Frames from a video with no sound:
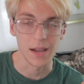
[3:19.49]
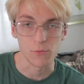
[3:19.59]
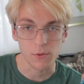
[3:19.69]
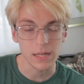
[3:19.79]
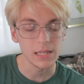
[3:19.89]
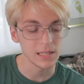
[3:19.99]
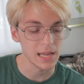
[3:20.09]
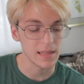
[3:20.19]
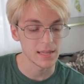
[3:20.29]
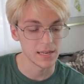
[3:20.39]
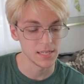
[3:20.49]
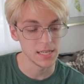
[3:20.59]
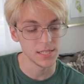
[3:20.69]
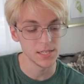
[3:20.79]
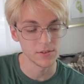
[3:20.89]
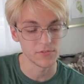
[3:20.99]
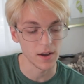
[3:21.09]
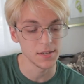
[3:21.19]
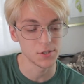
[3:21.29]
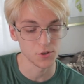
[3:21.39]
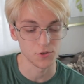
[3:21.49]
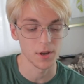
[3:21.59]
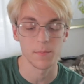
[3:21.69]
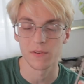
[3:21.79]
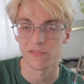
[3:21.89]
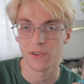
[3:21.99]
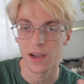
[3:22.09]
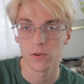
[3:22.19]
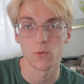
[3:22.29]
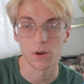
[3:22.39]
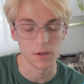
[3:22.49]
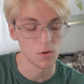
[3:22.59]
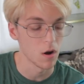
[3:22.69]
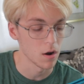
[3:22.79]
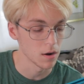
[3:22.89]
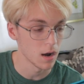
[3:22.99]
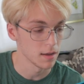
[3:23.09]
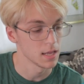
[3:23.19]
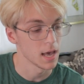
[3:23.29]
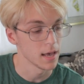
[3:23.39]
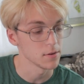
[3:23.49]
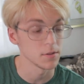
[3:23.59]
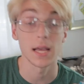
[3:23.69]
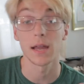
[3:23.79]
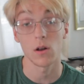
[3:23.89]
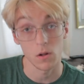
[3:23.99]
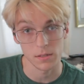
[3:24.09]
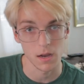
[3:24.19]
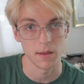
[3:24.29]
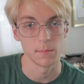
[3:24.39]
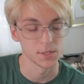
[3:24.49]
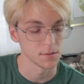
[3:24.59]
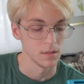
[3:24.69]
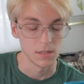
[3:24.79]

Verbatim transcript: I really like that it's easy to find your grip and find where you are on the handles at all times.